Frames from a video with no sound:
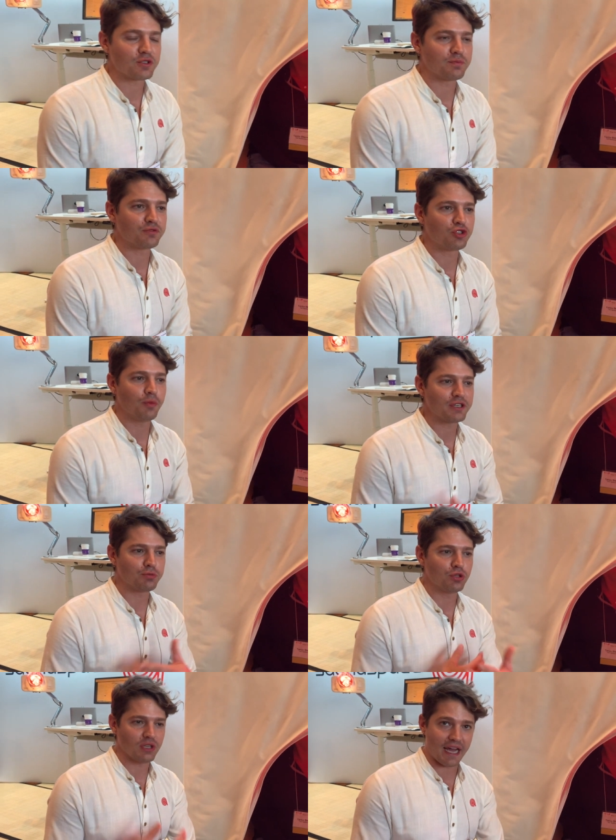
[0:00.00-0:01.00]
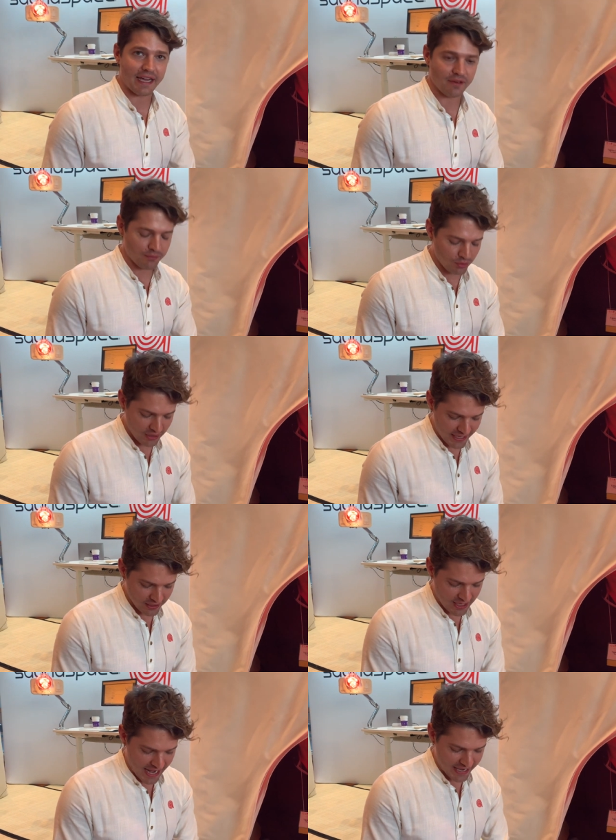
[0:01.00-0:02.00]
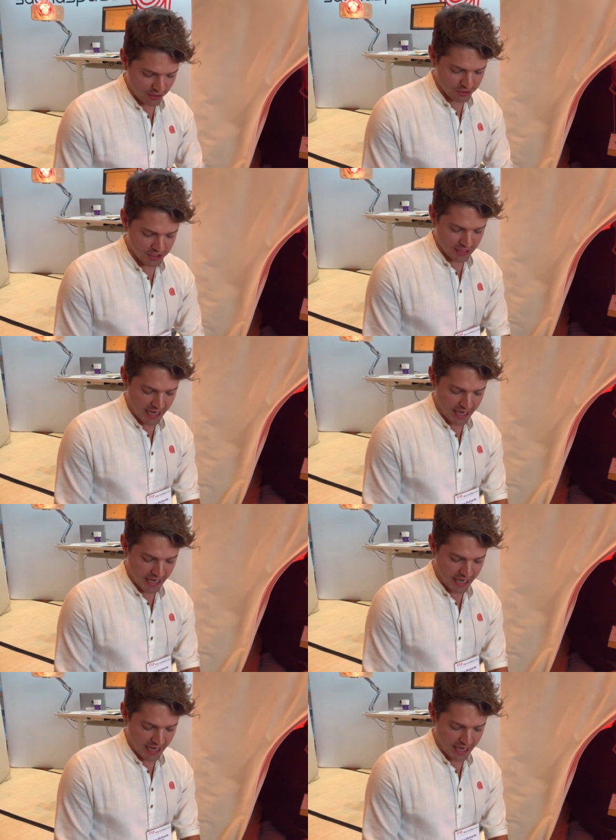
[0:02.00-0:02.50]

there's too much blue light. Blue light is high energy